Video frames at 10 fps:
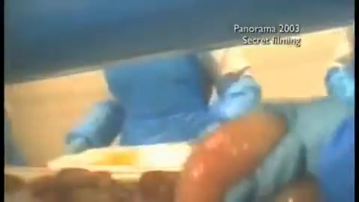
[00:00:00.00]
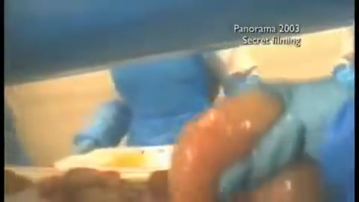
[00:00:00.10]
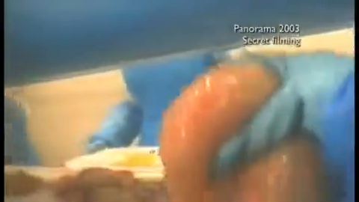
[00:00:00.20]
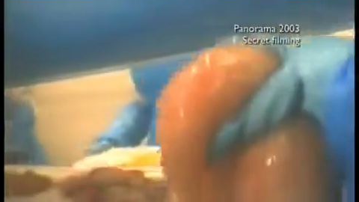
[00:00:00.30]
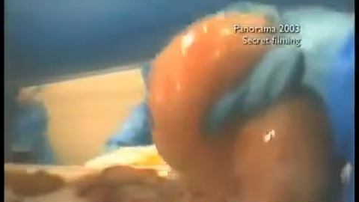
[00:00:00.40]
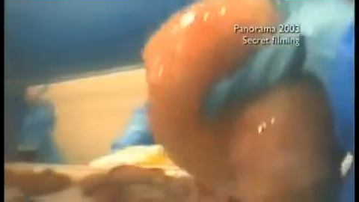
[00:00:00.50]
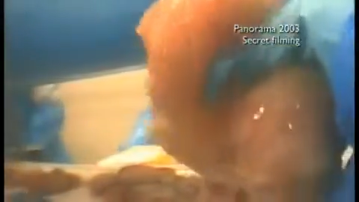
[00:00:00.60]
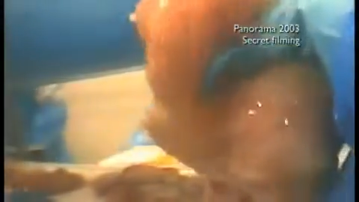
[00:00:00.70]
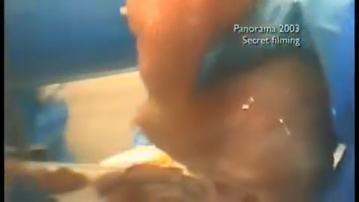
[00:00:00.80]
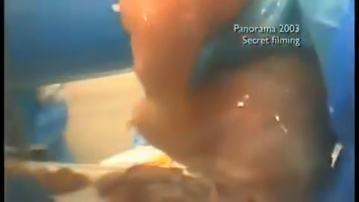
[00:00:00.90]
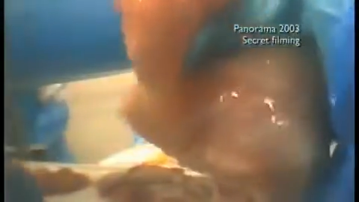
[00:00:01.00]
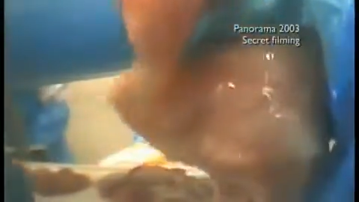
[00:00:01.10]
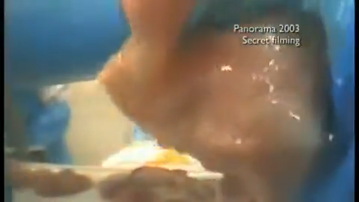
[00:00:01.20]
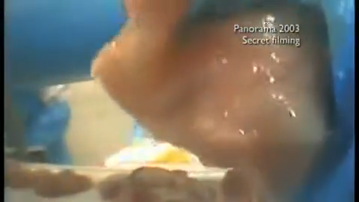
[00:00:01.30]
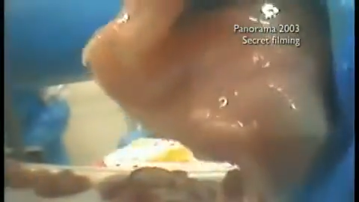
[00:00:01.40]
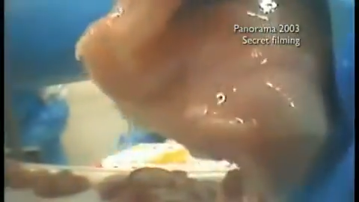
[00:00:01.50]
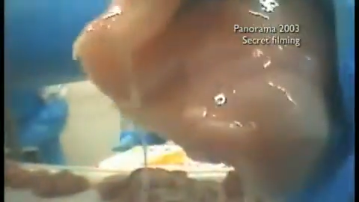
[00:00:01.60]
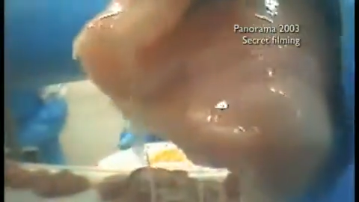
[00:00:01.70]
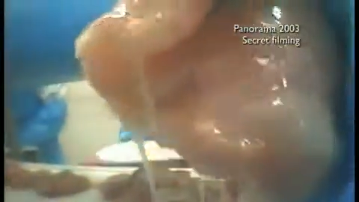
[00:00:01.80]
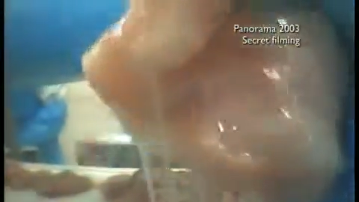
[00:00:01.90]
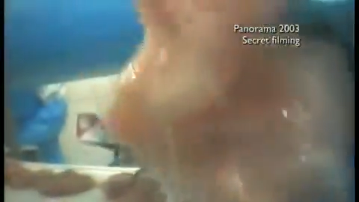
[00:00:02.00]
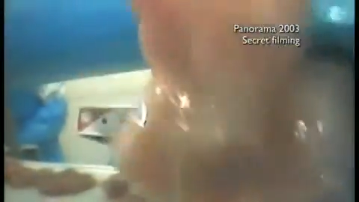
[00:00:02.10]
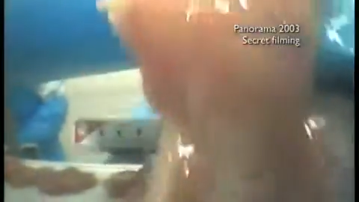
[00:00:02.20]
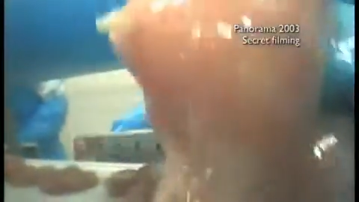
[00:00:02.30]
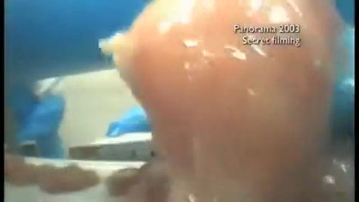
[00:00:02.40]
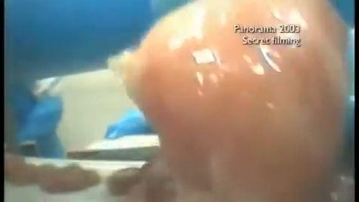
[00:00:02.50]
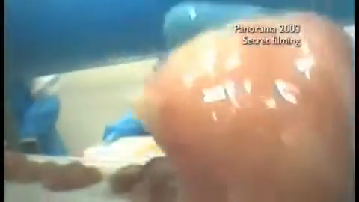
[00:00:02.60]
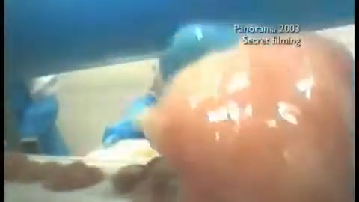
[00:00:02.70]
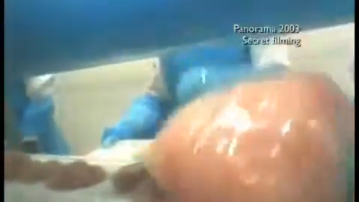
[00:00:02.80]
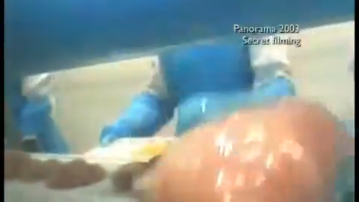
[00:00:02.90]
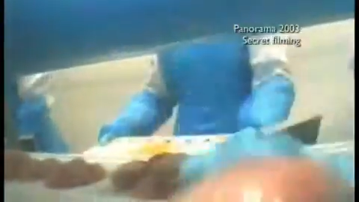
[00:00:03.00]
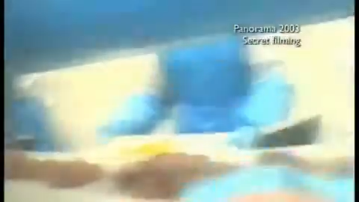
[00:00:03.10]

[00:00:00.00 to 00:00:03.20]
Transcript: [unreadable: no face in view]